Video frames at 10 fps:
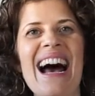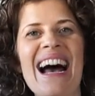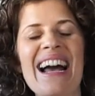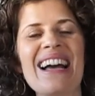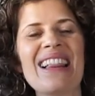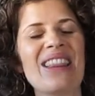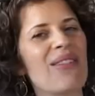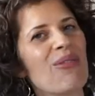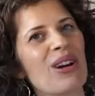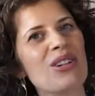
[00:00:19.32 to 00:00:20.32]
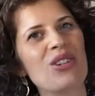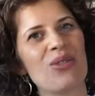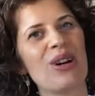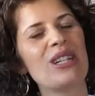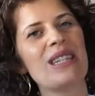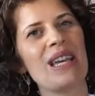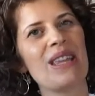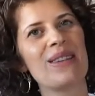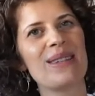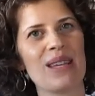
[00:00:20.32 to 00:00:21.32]
I love wearing shorts
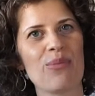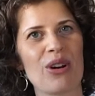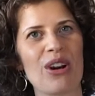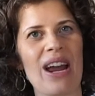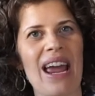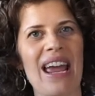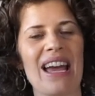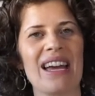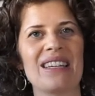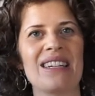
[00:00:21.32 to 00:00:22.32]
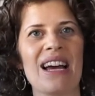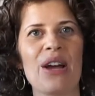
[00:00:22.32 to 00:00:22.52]
in the summer and